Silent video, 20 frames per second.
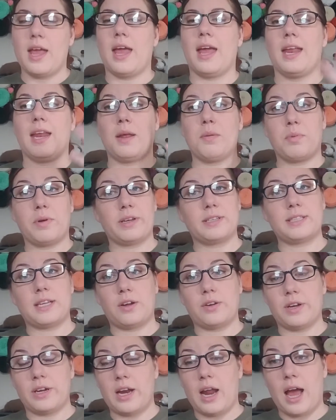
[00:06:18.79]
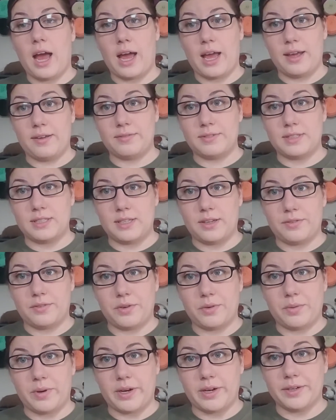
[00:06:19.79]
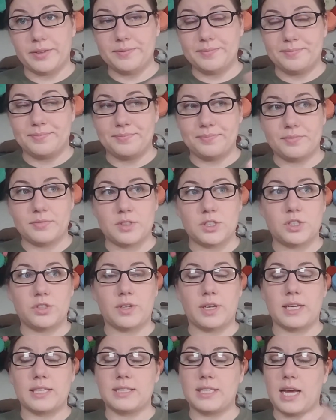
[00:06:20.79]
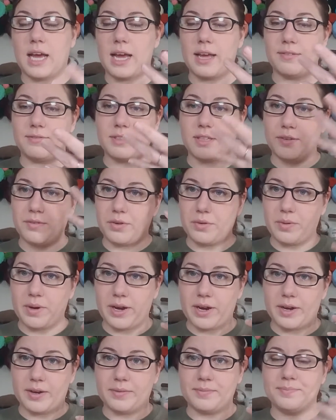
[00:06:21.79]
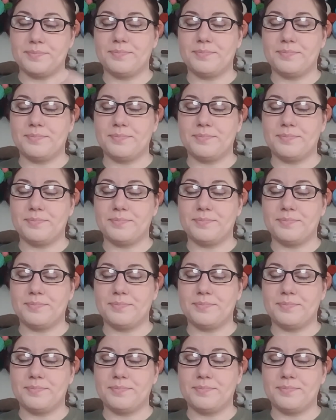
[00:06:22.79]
and he breaks out in hives everywhere. So he gets hives everywhere.